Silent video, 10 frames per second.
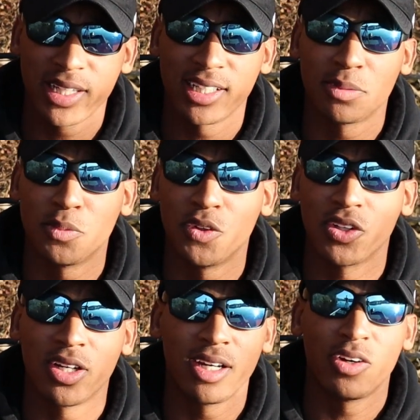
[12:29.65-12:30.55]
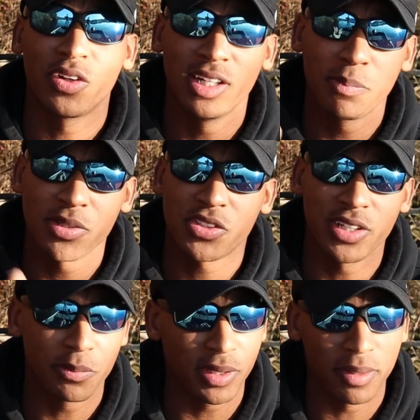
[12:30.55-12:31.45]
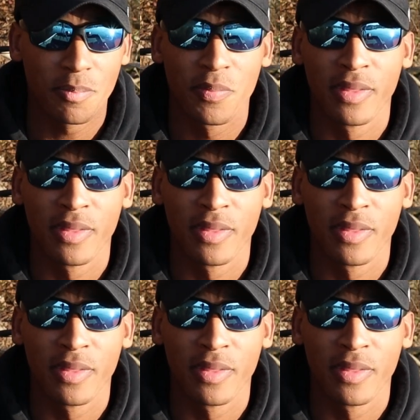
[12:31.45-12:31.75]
catch them on the lipless crankbait.